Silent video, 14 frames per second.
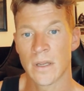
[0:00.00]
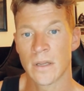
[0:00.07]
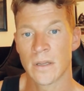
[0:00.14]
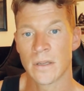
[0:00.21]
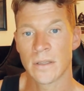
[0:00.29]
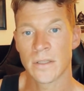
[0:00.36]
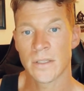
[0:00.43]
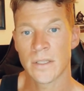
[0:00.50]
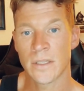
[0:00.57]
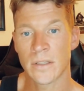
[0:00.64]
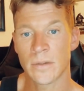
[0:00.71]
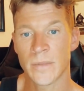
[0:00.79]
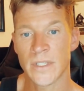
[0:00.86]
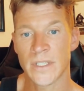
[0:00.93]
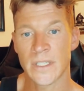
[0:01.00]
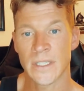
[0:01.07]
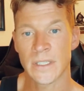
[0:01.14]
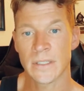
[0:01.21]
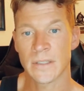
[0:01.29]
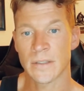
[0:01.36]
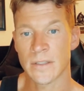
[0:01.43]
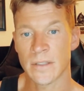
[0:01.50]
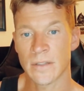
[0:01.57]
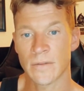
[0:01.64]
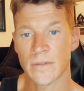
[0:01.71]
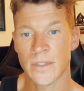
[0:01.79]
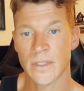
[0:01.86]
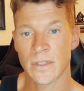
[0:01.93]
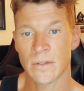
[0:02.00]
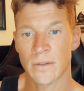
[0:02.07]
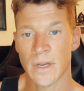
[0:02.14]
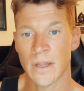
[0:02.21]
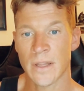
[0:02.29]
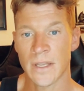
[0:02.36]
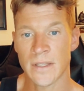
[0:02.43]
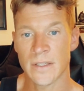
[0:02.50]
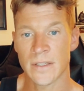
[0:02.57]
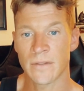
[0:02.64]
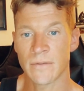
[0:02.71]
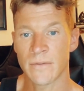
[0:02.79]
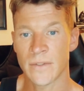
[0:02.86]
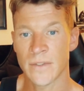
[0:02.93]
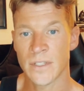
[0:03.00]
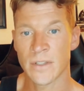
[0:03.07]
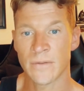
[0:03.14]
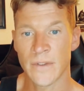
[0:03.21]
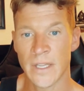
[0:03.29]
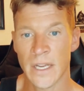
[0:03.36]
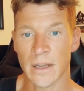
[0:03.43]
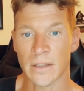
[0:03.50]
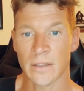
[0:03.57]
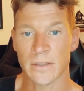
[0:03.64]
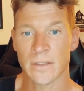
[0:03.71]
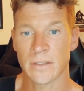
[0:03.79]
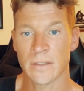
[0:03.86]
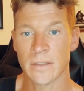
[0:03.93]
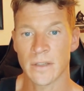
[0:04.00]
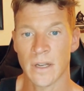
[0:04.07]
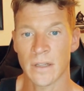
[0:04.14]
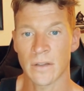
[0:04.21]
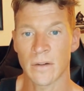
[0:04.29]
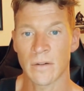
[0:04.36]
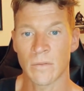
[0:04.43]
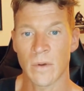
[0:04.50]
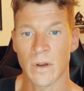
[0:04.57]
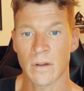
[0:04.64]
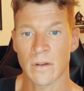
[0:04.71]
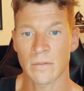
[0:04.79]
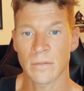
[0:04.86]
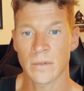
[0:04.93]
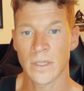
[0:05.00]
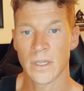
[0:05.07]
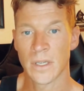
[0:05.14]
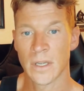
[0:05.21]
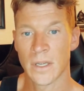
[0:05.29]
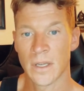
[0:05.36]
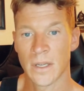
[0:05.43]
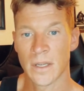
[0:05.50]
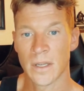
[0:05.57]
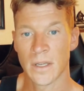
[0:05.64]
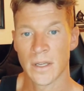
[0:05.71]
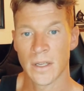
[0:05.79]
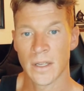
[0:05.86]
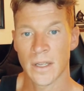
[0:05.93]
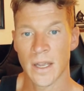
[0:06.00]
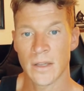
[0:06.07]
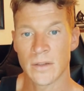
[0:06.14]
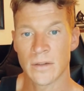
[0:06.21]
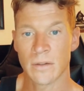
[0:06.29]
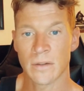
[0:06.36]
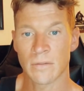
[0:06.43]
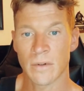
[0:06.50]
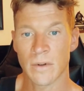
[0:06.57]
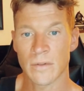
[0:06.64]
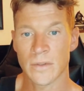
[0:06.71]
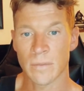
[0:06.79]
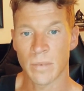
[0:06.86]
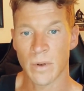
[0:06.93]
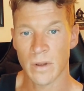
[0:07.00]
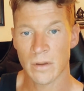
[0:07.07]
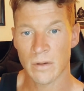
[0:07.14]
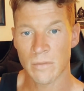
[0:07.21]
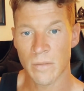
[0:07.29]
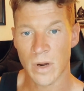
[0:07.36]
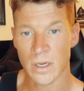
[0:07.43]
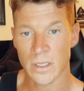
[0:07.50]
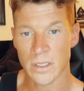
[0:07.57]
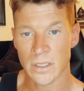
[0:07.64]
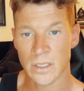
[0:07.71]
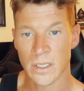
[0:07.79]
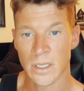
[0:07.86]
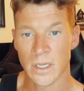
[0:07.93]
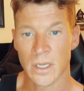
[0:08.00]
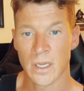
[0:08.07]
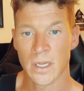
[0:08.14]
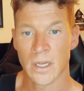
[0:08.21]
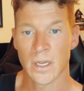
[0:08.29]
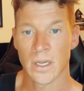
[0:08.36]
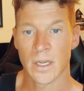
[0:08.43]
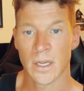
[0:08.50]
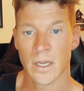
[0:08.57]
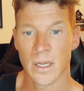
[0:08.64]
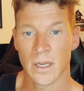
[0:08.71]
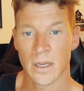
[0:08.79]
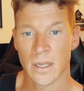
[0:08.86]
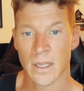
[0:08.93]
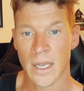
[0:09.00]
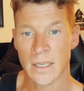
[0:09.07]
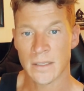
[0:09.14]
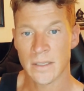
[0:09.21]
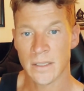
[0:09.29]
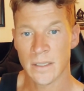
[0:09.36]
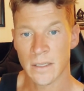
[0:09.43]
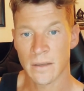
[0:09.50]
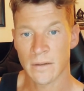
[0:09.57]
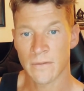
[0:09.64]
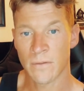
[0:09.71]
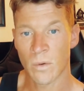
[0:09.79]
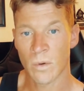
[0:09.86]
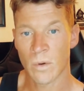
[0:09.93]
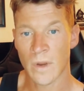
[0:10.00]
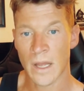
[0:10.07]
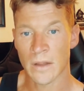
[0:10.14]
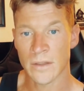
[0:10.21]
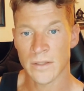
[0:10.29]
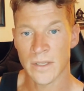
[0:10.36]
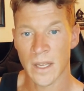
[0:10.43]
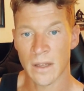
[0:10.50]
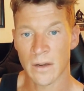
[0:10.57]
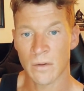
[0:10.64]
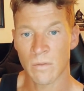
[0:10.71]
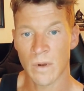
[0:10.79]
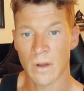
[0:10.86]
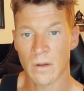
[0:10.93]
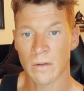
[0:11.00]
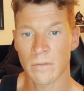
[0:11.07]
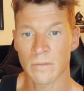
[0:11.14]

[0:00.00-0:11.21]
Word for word: Silpasin, Sil, Sil, I think it's Sil, Silvina. Hello and welcome. K two LaRose Apollo Marks. Casey Ford Alexander, welcome.